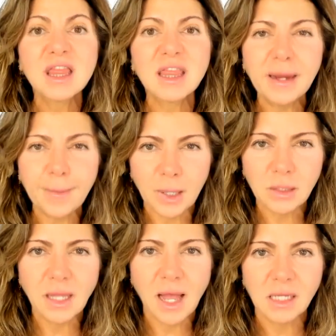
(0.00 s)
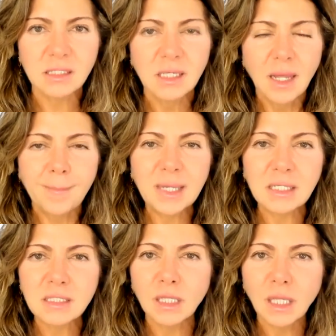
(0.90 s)
Think about that.
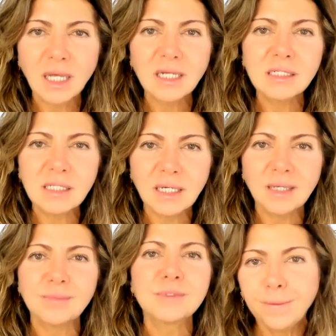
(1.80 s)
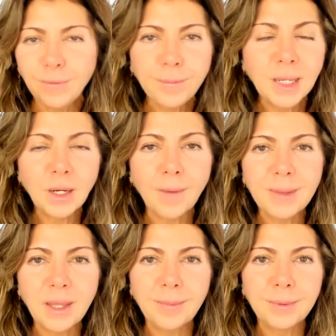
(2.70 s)
Because a lot of times you may not
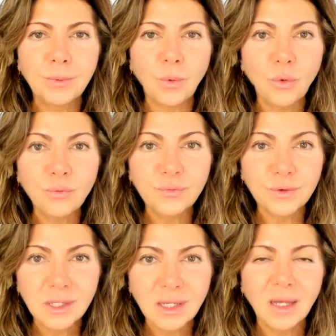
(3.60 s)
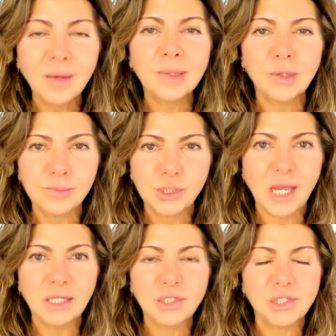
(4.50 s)
be able to overcome an
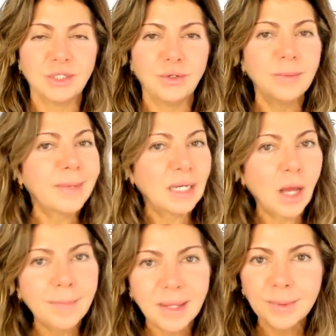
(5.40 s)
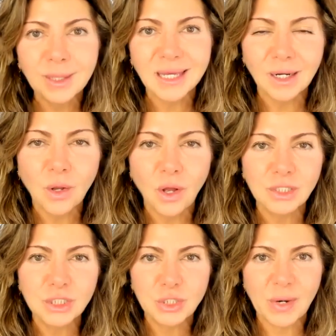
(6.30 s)
objection. You may not be able to get a
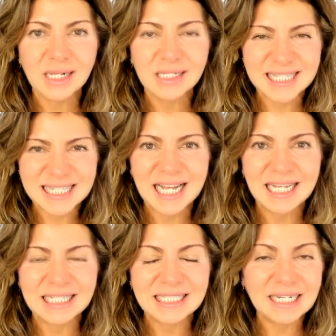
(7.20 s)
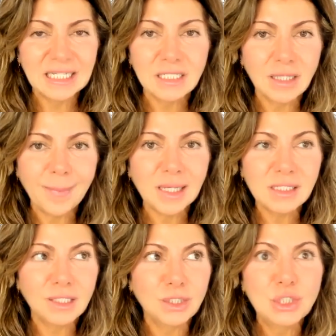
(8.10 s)
contract signed. And it's not because
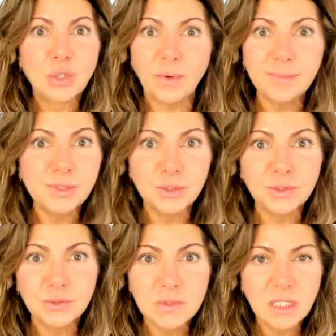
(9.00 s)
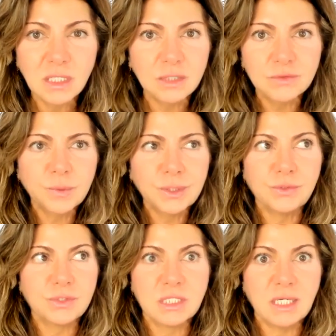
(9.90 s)
of the script you're using, because what
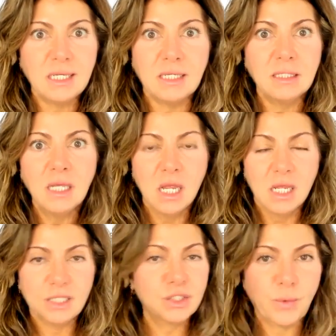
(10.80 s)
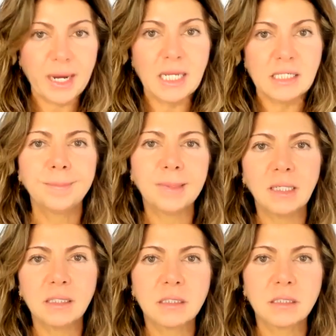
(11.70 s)
you're saying is great, but
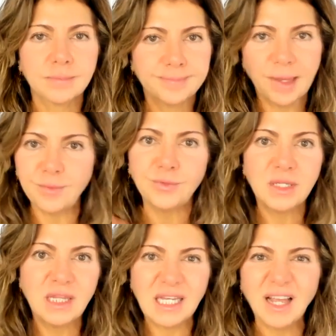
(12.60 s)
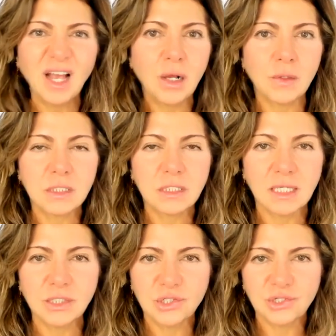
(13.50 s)
it's everything else
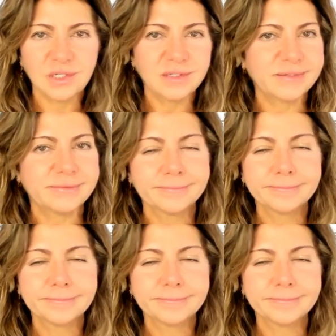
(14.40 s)
that's just,